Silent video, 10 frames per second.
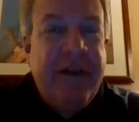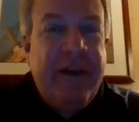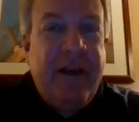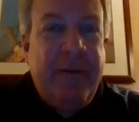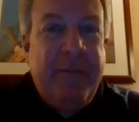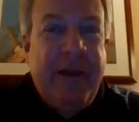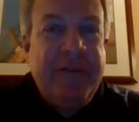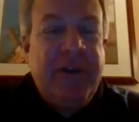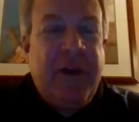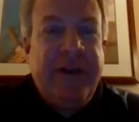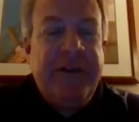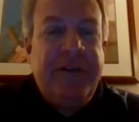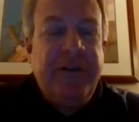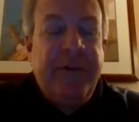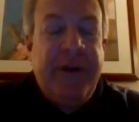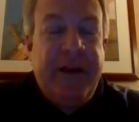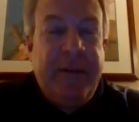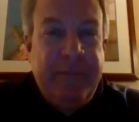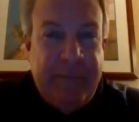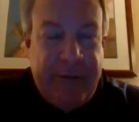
I was talking to a